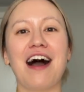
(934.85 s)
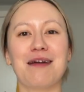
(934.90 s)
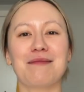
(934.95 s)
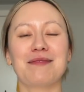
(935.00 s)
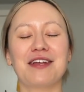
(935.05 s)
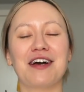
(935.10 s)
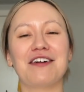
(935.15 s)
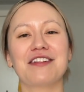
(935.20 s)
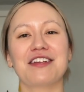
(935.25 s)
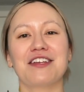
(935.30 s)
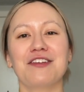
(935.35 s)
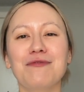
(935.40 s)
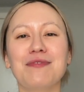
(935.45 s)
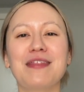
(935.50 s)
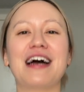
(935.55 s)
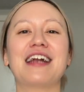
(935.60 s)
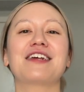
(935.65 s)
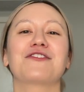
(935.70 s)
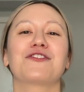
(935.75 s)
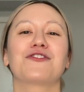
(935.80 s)
I'm telling you
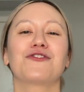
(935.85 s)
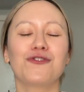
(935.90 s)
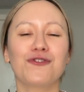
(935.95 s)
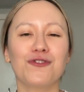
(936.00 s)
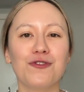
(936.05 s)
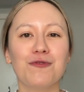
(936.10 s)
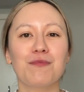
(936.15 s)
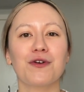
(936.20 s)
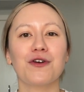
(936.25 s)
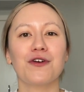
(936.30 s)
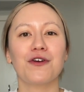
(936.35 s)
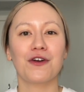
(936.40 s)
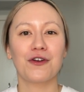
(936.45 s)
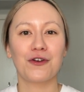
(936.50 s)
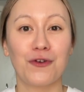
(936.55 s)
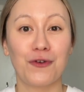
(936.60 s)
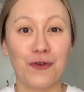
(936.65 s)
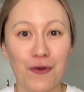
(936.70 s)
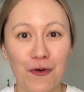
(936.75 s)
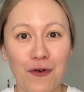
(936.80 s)
that is super
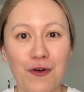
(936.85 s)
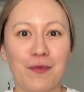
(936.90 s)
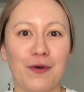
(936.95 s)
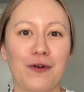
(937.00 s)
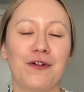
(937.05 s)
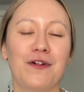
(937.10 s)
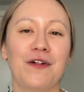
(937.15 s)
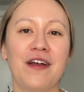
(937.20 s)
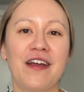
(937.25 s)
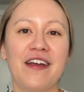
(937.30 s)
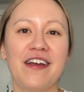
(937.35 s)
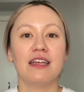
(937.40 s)
normal.